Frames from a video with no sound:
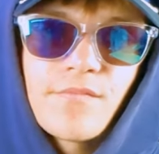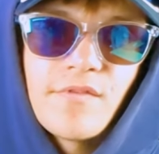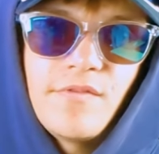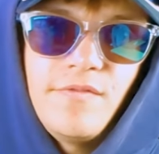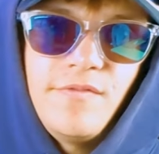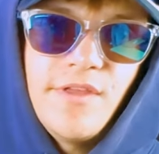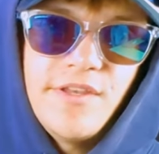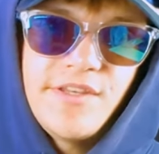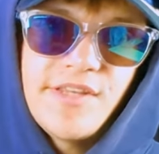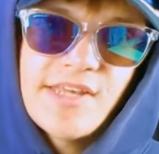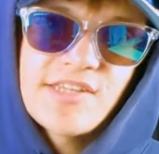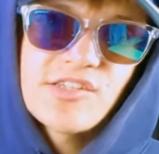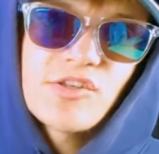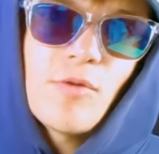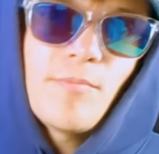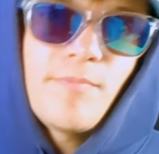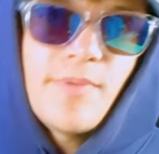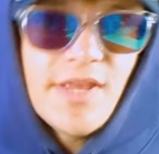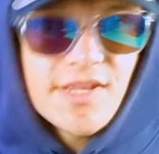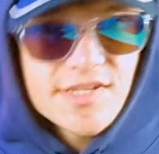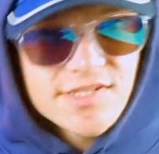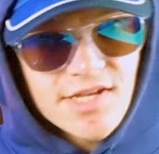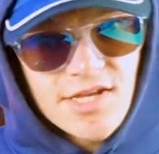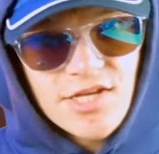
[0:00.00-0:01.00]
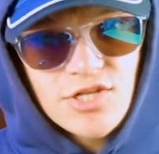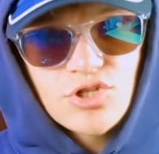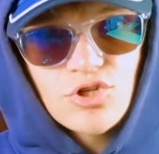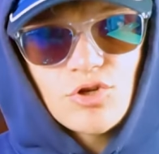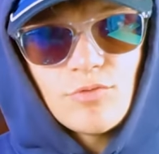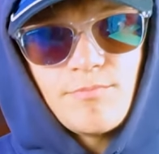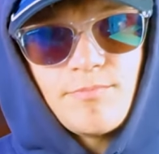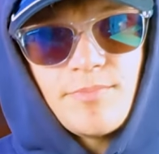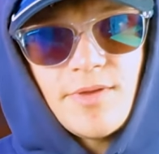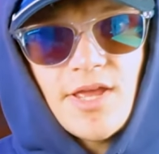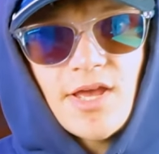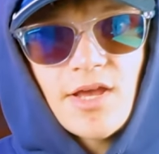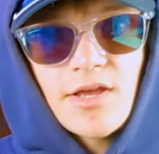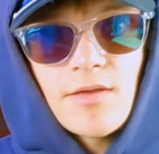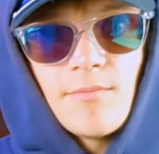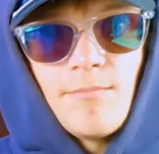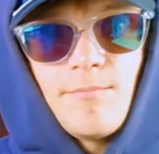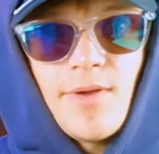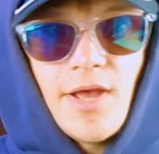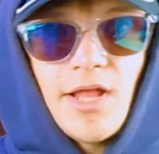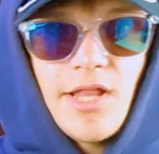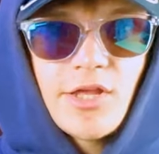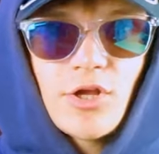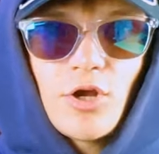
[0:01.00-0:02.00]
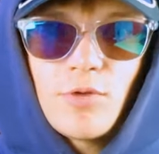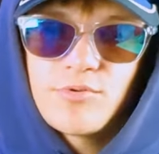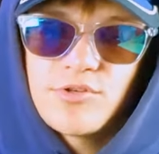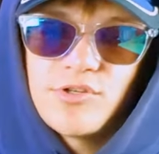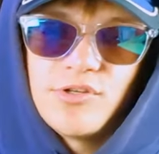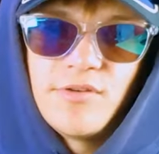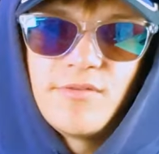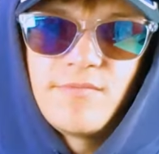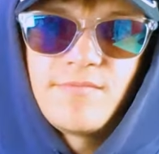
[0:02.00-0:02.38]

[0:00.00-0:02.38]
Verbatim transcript: the desktop P C should be a compelling option.